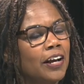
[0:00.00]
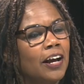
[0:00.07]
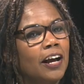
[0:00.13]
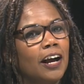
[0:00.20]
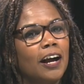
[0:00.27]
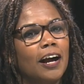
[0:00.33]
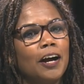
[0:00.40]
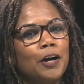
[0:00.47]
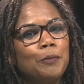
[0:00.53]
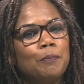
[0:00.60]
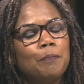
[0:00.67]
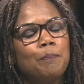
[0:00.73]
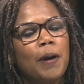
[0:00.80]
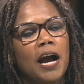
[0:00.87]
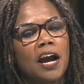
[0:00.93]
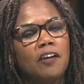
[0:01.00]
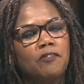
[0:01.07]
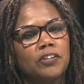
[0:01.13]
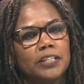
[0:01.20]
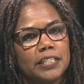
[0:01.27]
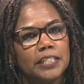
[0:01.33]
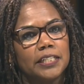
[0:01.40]
That's right. Um,
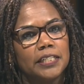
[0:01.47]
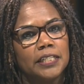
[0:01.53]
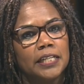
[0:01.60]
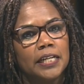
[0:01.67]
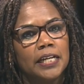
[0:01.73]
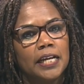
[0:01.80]
poverty